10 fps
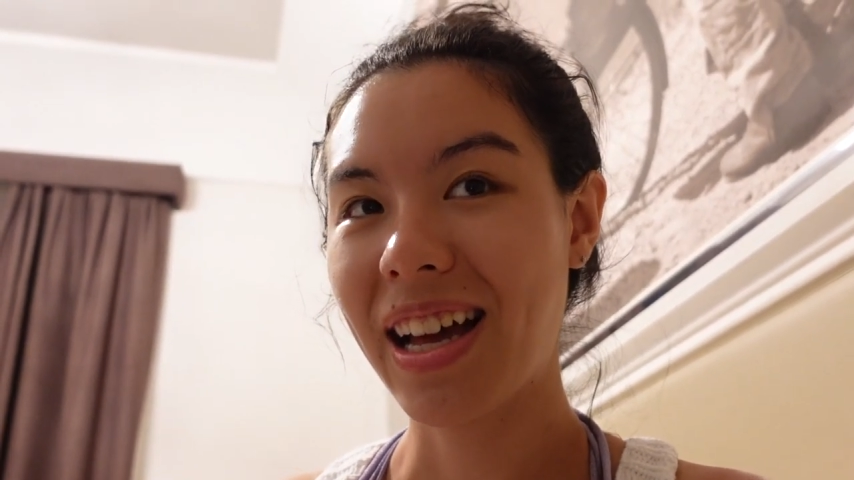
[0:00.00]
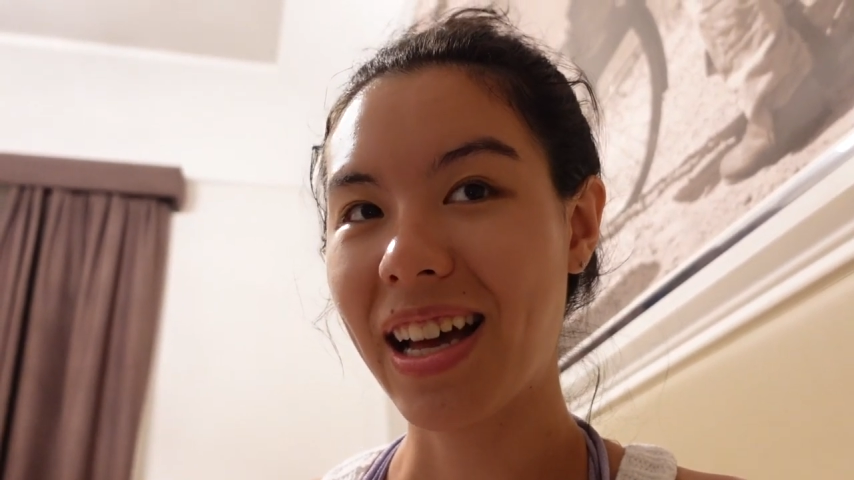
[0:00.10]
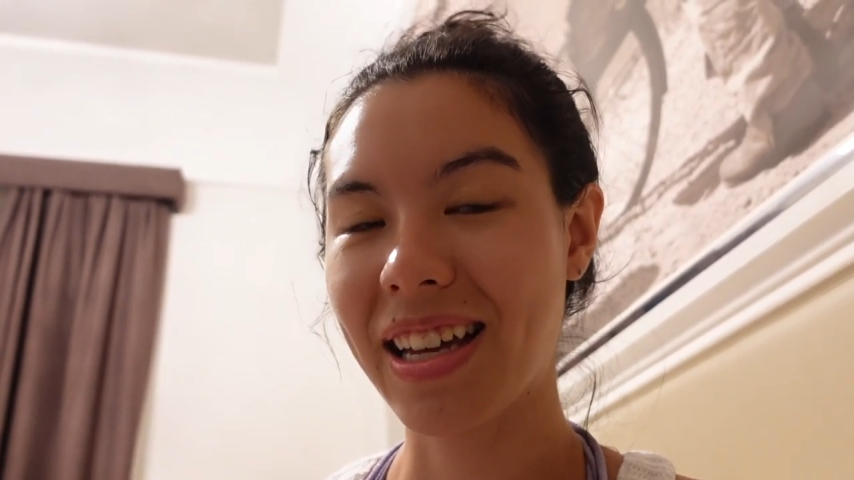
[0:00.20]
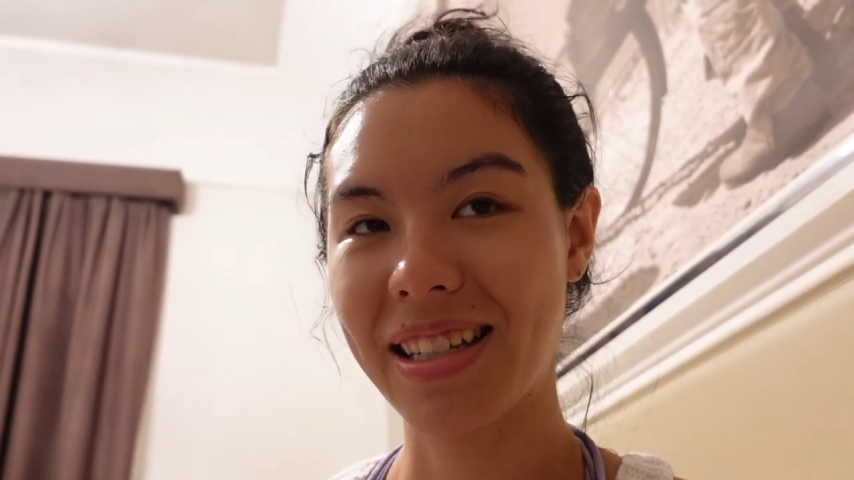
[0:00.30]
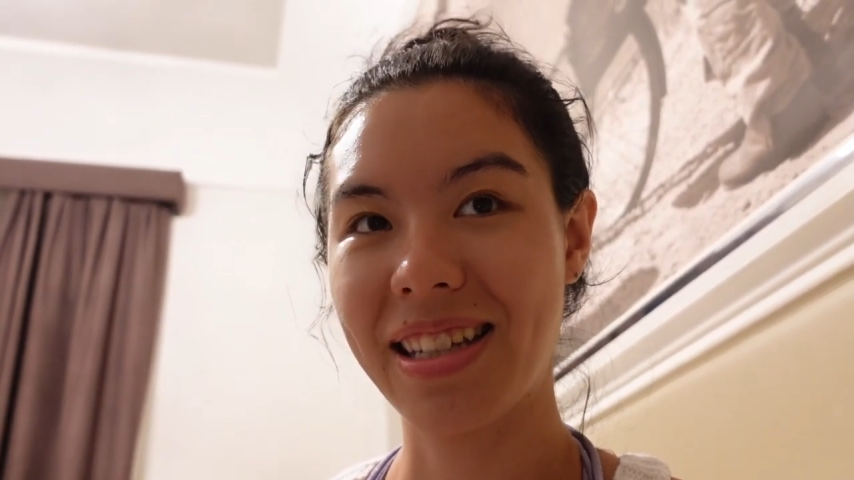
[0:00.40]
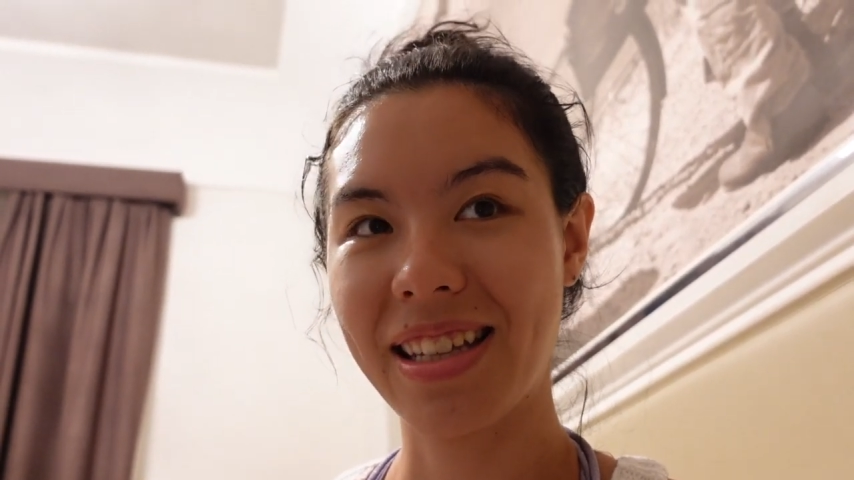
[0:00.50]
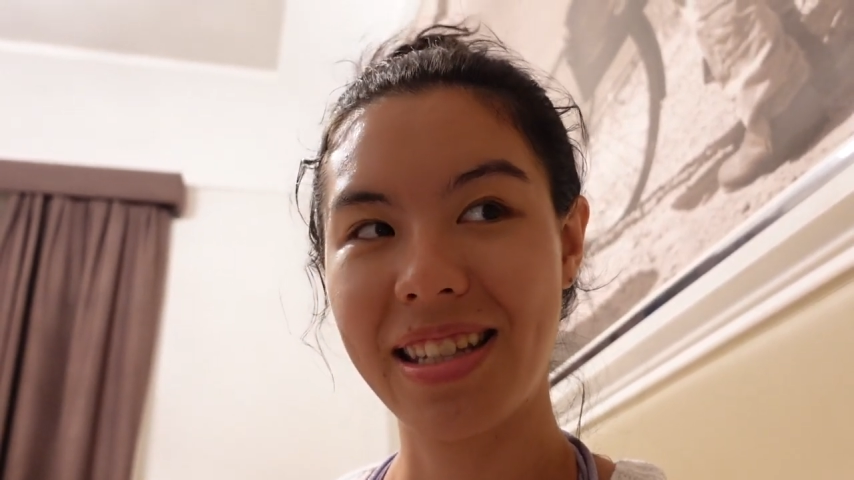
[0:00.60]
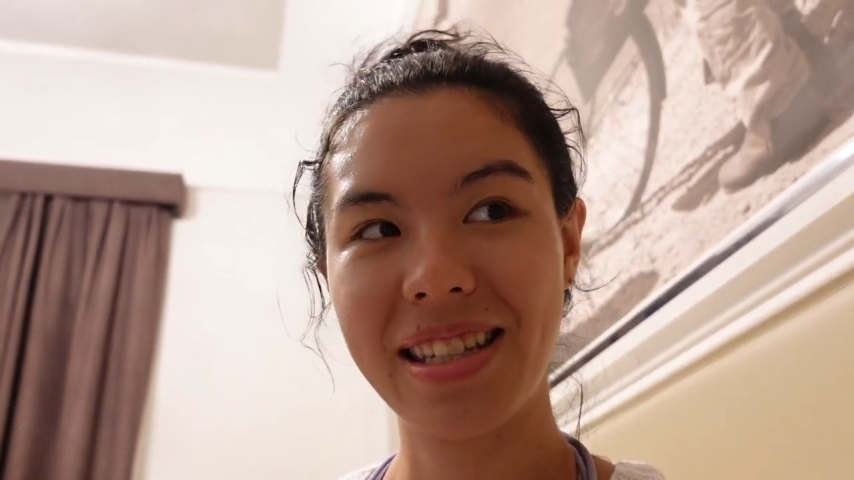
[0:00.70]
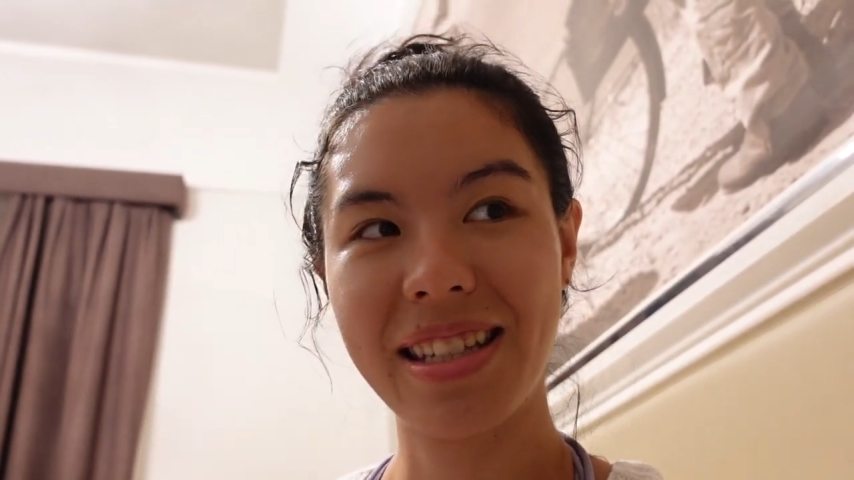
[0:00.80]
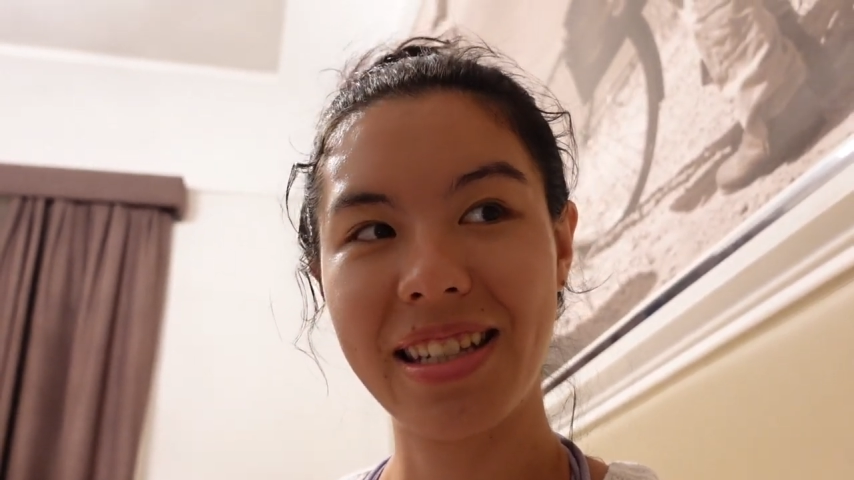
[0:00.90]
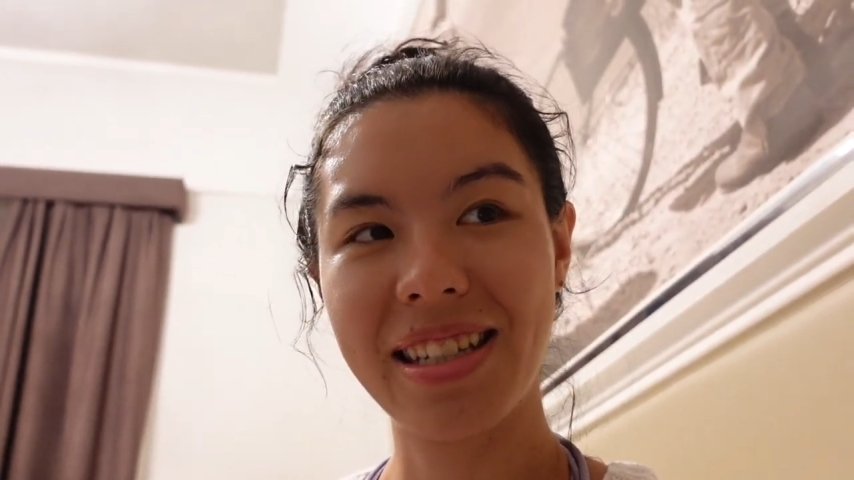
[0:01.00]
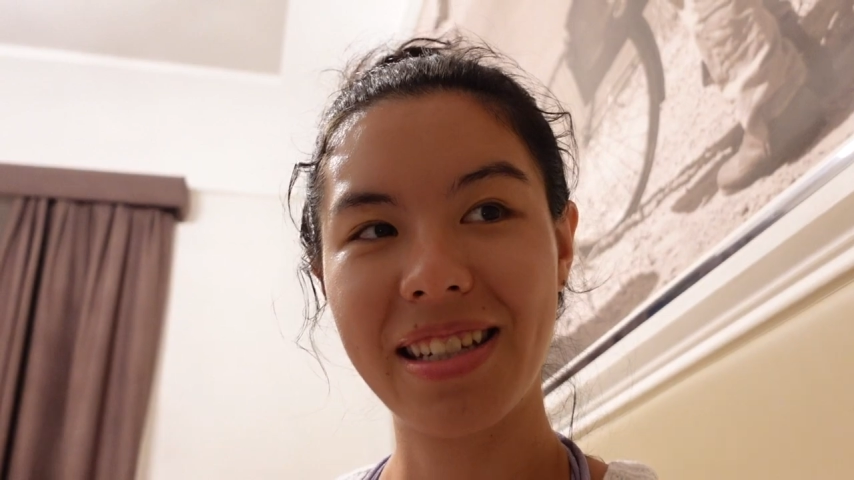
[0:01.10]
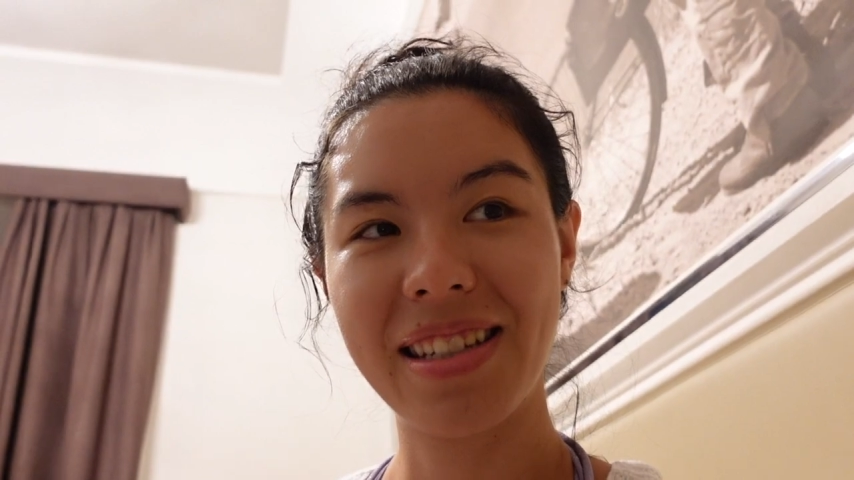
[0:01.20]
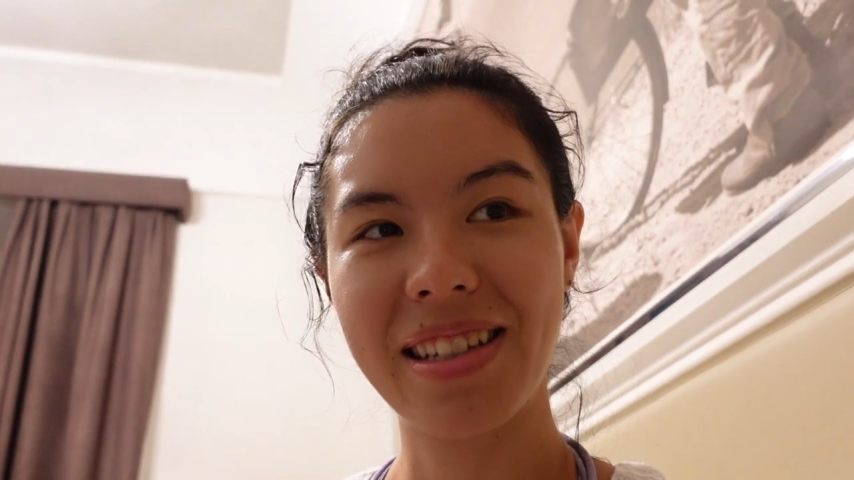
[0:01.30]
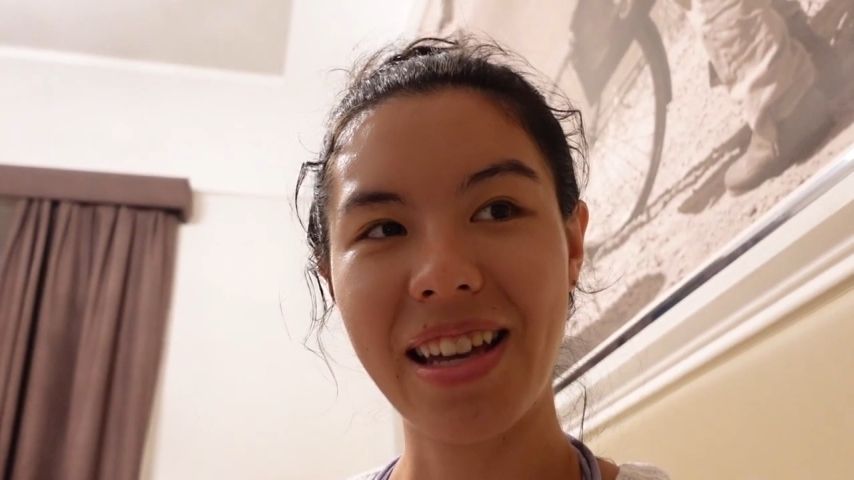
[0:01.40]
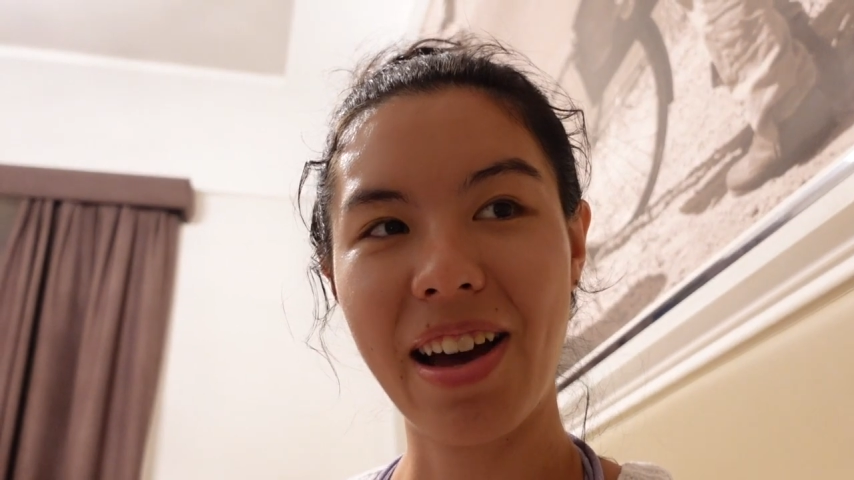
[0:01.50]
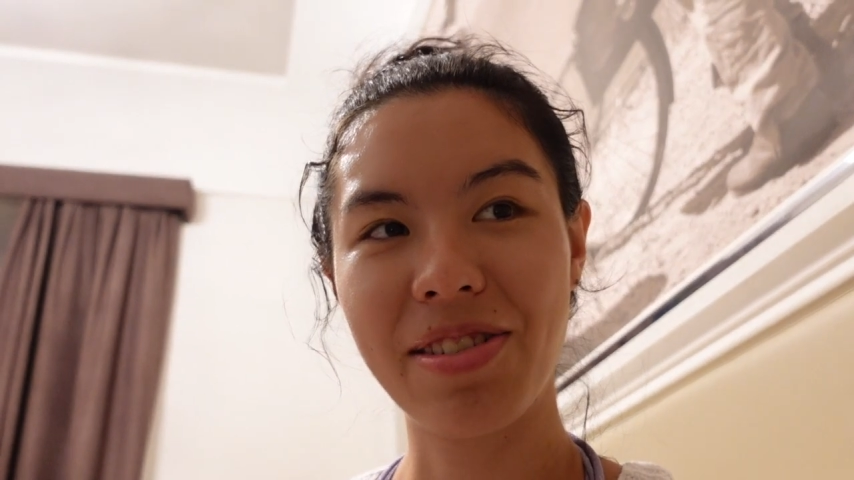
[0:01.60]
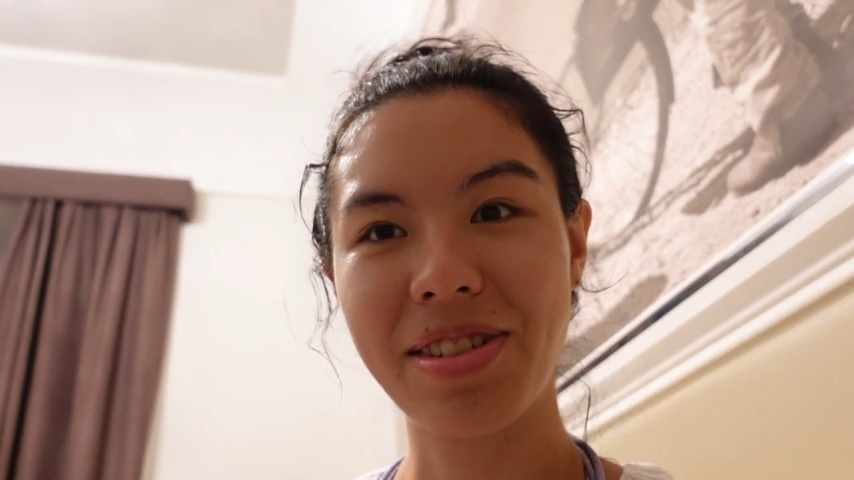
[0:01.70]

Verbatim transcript: I guess that's how